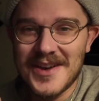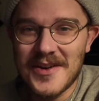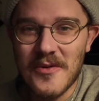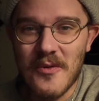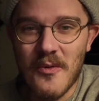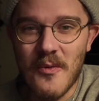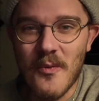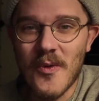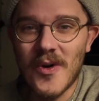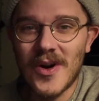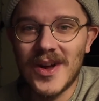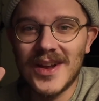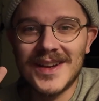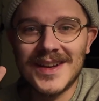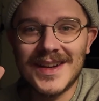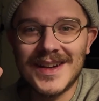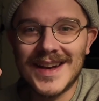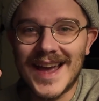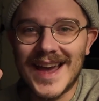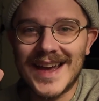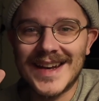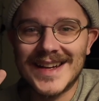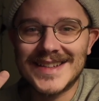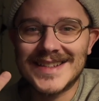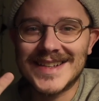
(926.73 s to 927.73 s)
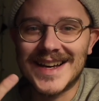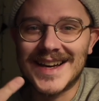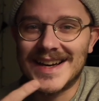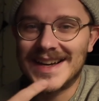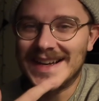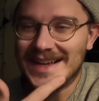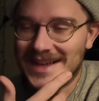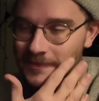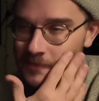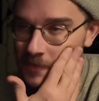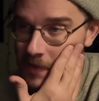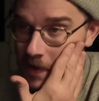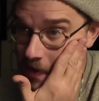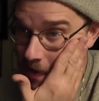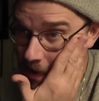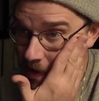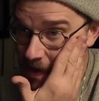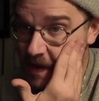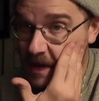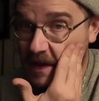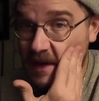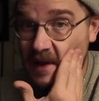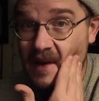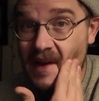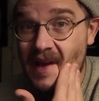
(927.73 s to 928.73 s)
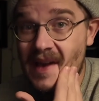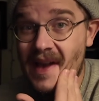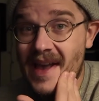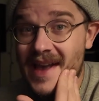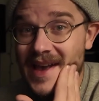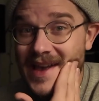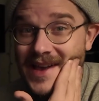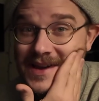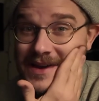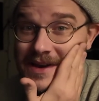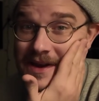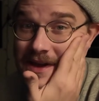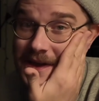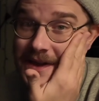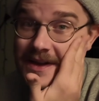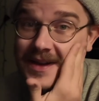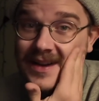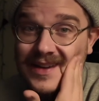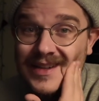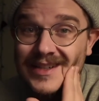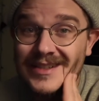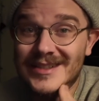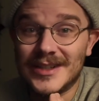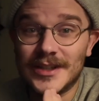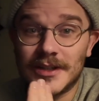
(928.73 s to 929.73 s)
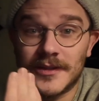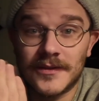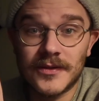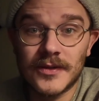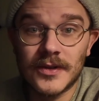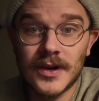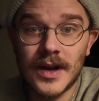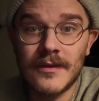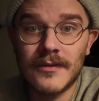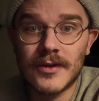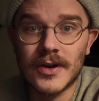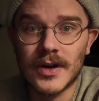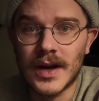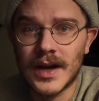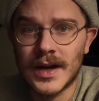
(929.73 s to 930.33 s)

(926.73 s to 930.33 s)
one at a time, and it took forever.